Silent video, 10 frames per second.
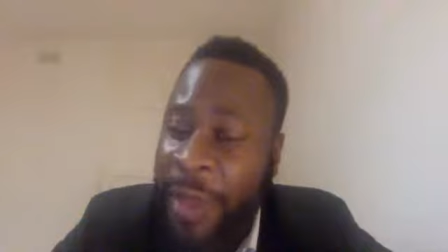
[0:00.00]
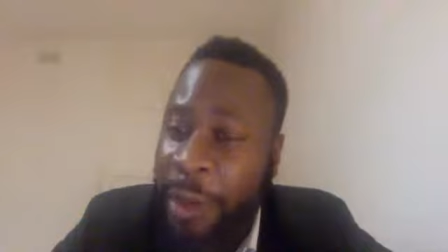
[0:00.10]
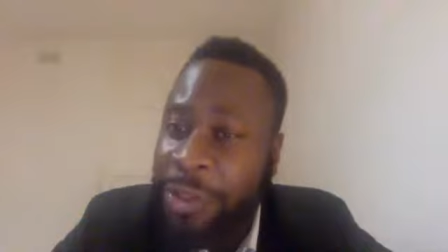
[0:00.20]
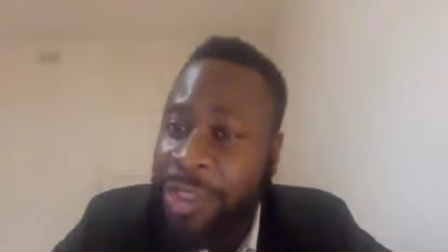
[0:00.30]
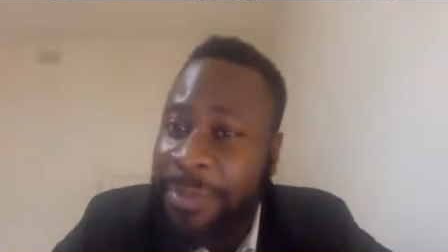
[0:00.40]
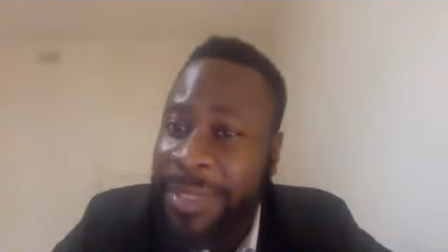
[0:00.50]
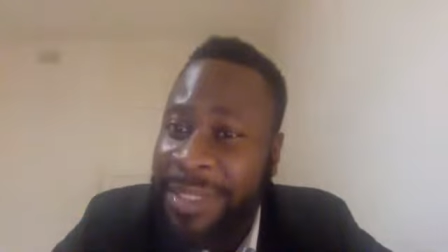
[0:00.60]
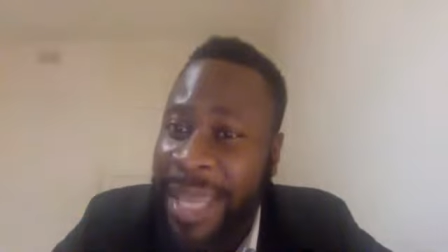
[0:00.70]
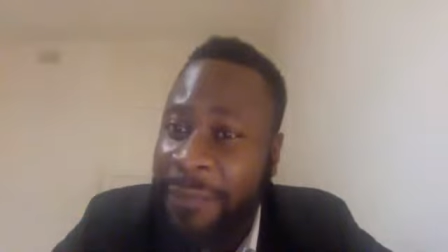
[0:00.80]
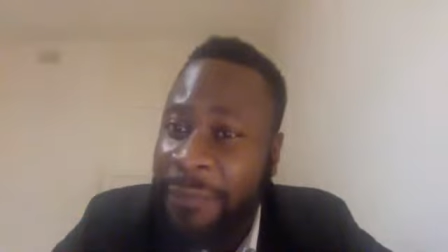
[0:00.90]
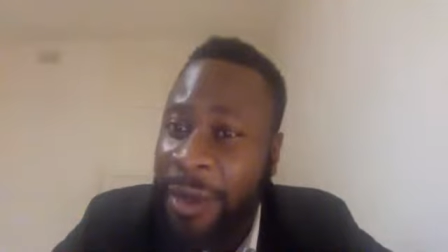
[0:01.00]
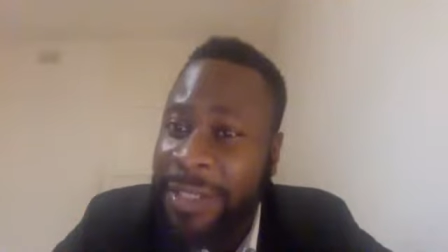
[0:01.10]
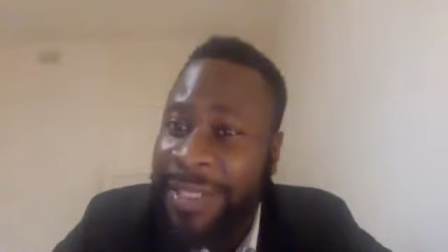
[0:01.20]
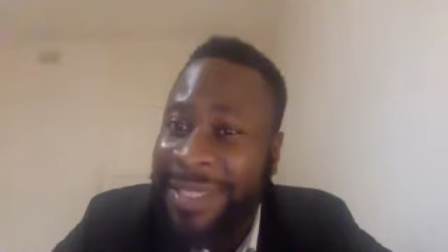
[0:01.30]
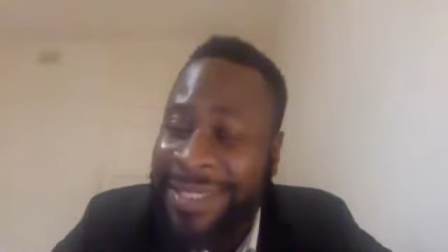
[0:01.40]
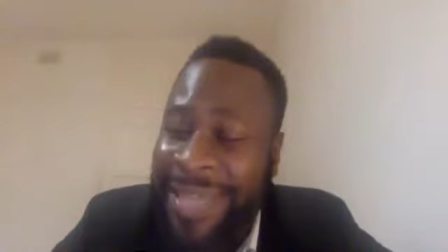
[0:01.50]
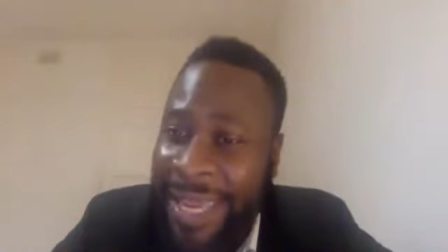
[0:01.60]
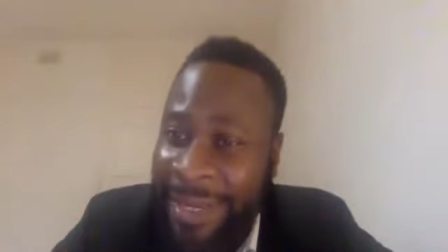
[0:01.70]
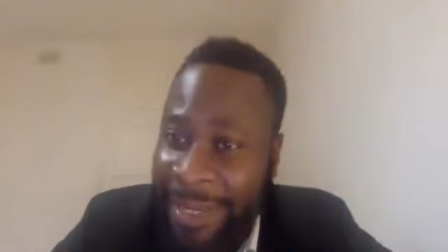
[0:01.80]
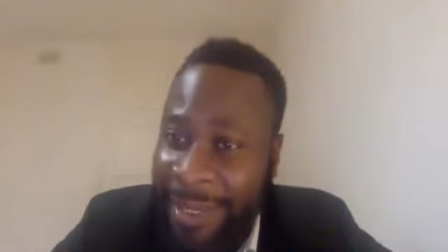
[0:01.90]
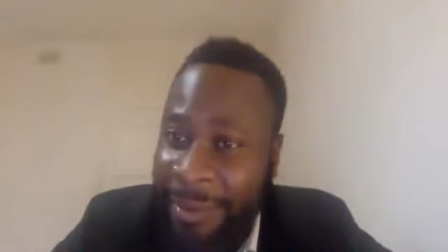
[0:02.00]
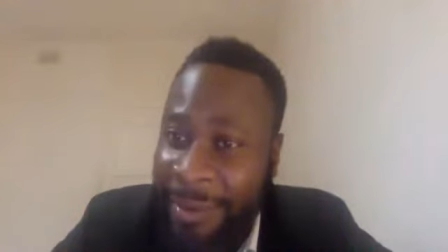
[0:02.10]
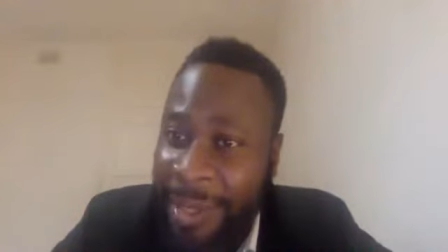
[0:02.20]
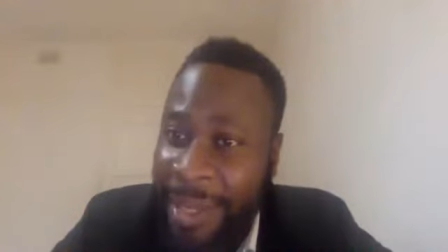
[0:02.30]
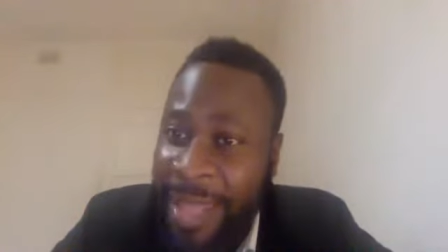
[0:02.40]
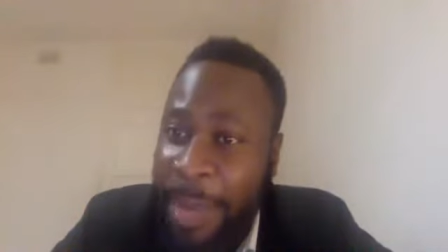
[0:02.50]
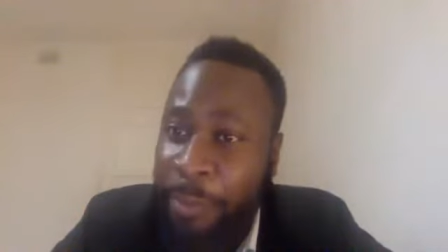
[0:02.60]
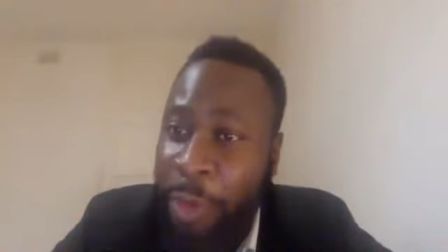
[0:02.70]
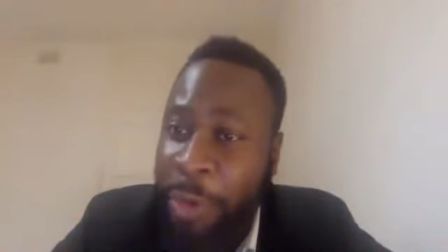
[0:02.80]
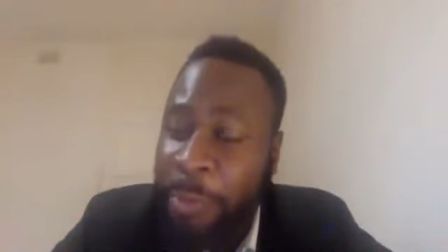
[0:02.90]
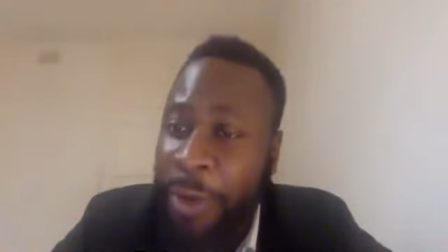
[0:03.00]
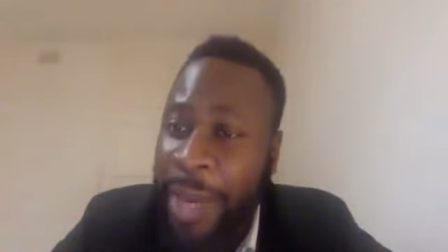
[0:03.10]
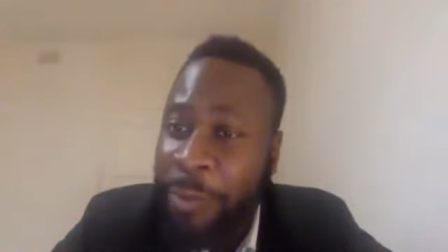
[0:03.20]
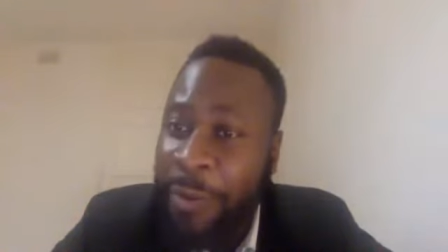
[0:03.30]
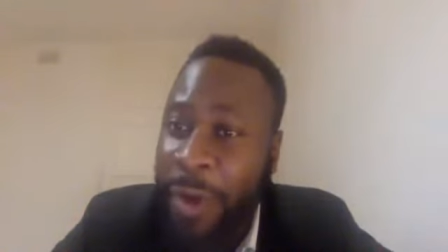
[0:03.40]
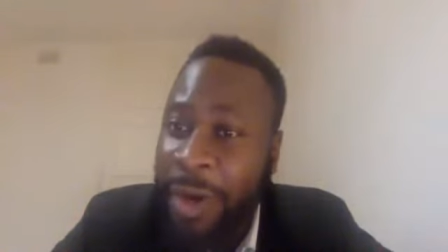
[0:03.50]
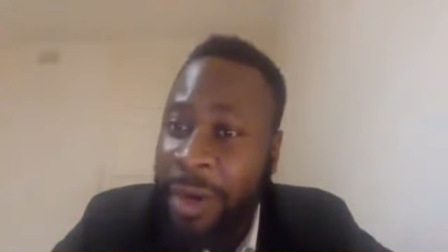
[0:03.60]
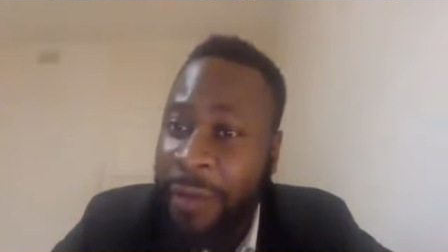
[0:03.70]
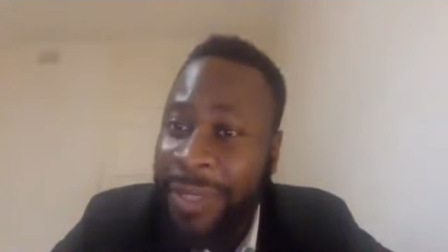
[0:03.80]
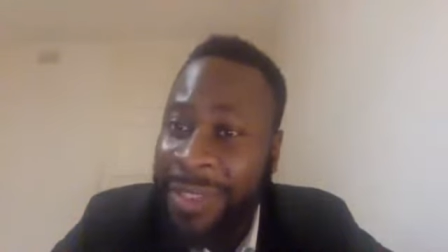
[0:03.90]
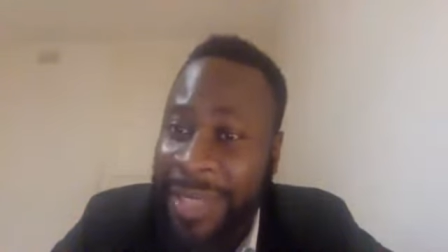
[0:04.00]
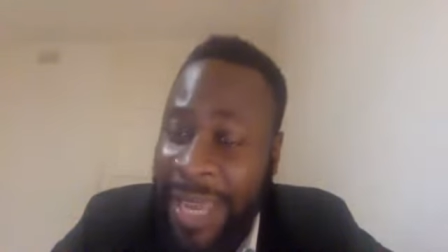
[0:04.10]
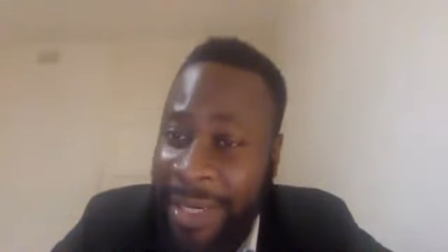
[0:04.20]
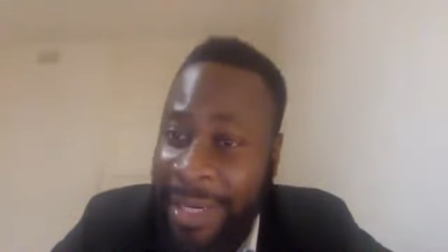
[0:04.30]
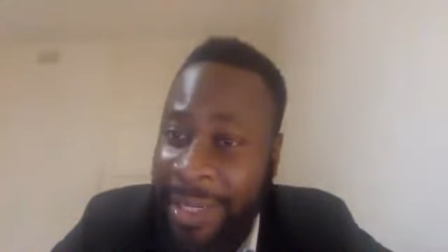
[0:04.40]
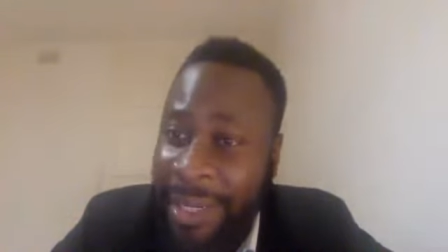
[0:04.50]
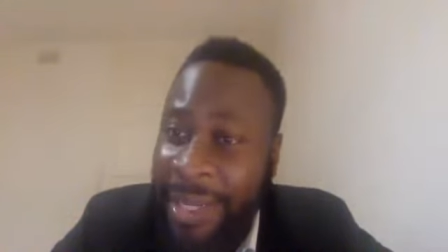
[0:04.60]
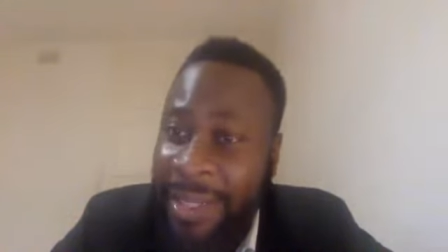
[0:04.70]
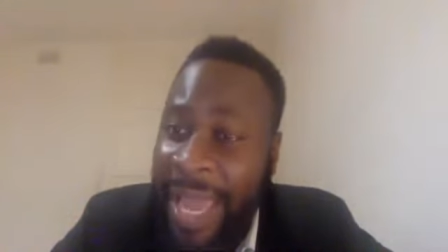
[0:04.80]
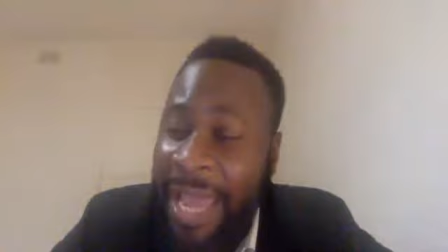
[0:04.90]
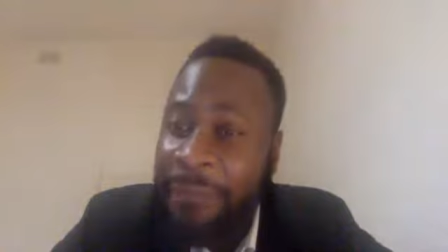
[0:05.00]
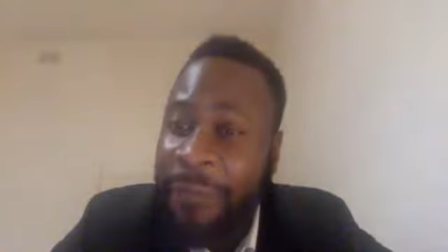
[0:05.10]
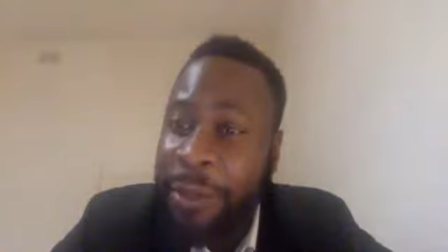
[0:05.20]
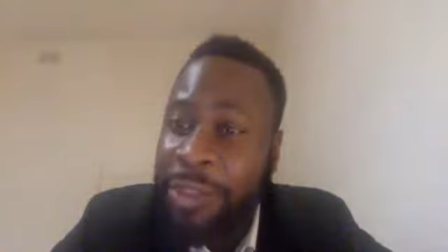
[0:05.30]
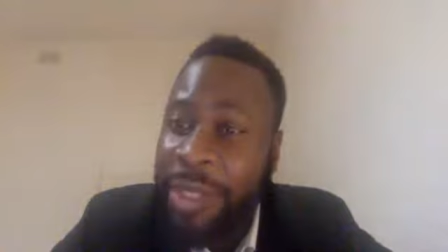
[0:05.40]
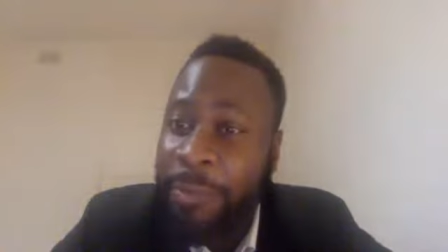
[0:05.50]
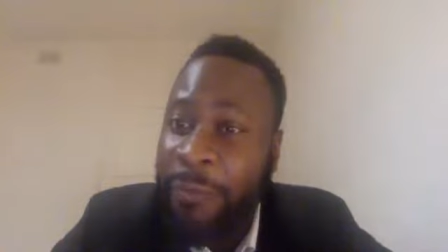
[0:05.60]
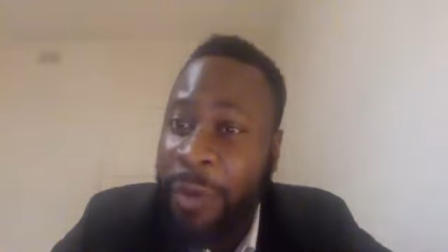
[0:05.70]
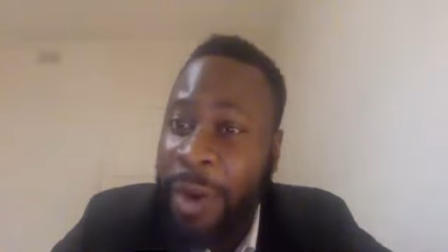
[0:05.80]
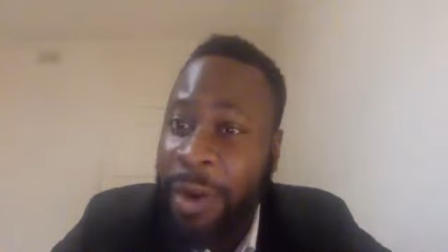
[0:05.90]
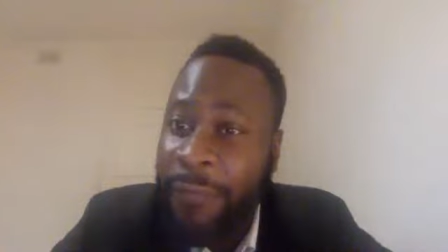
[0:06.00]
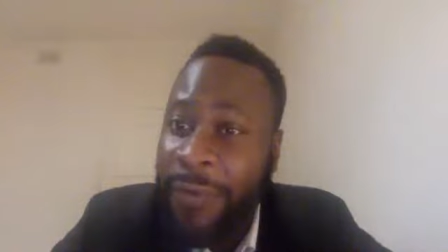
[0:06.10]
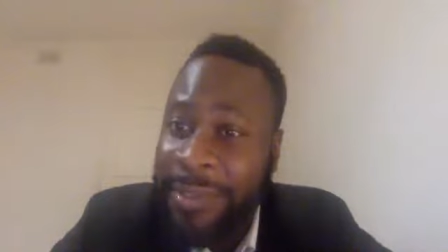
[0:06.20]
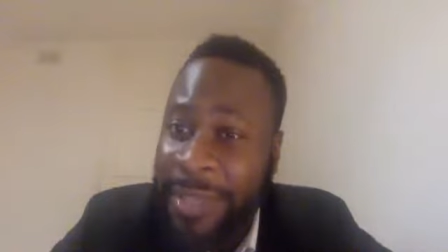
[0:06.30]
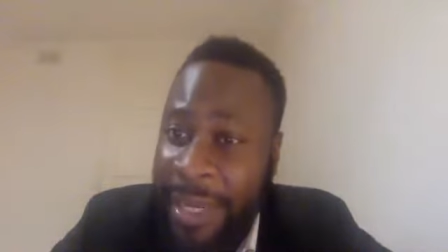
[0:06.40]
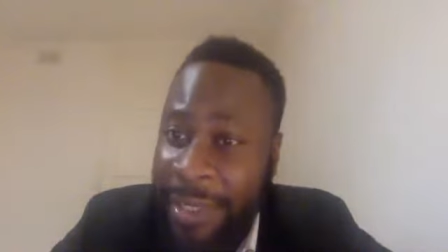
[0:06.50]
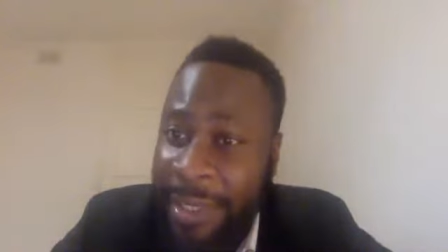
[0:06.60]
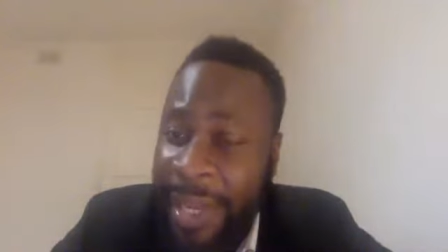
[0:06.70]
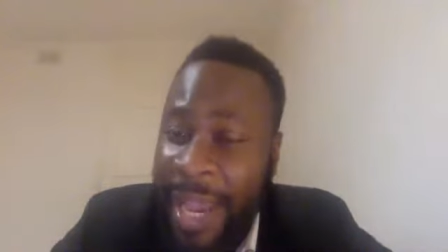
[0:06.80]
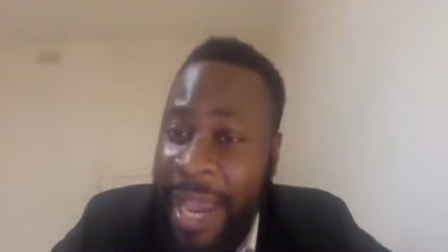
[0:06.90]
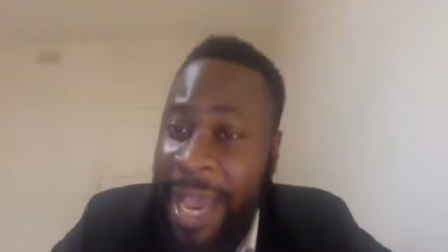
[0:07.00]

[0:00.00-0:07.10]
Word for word: fellowship steadfastly daily they broke bread with one another daily. They had fellowship with one another daily.